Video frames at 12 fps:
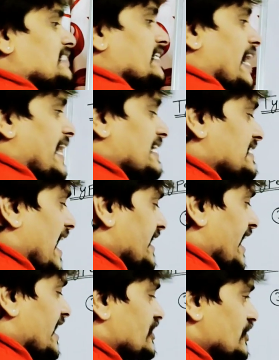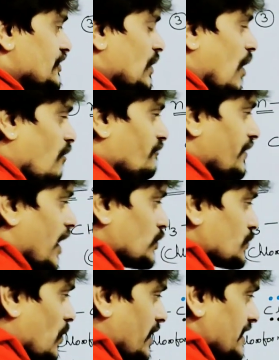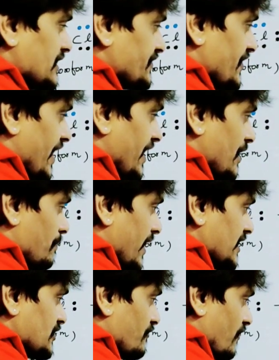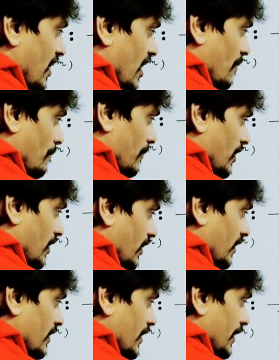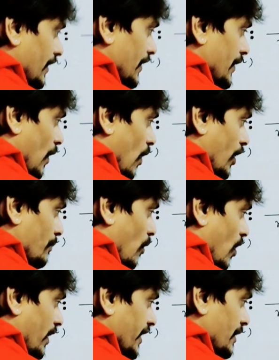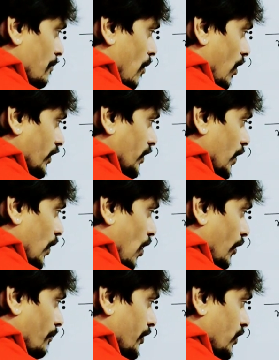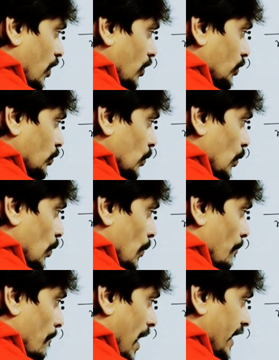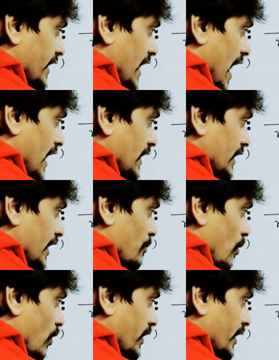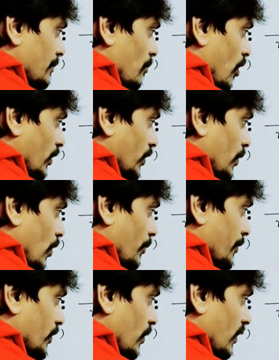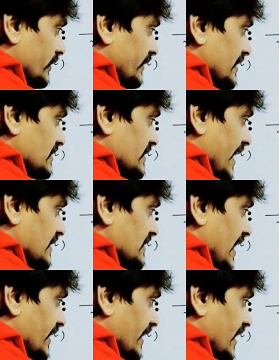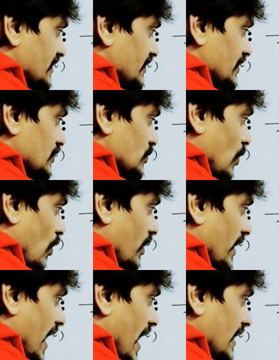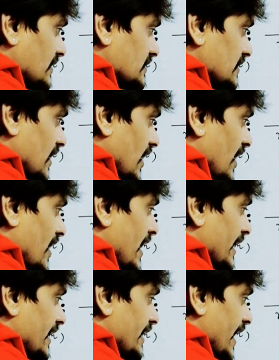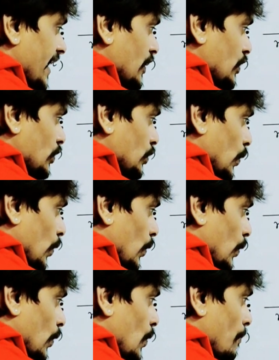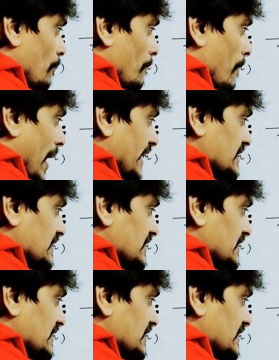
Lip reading: the excitation of the electron is taking place from a non-bonding molecular orbital to pi anti-bonding molecular orbital, this excitation is called as N2 pi